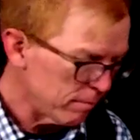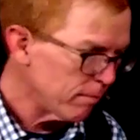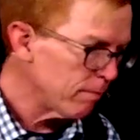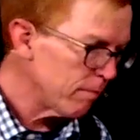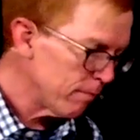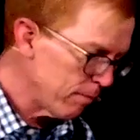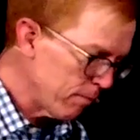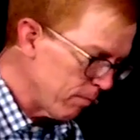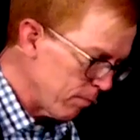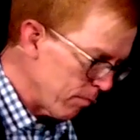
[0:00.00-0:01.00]
And
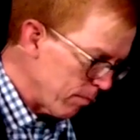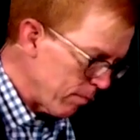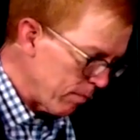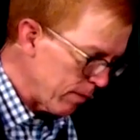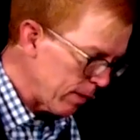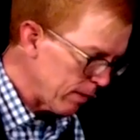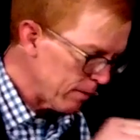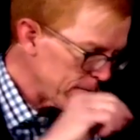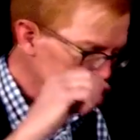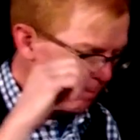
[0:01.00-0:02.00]
Winnie says
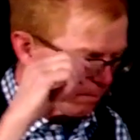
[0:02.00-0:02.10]
that she's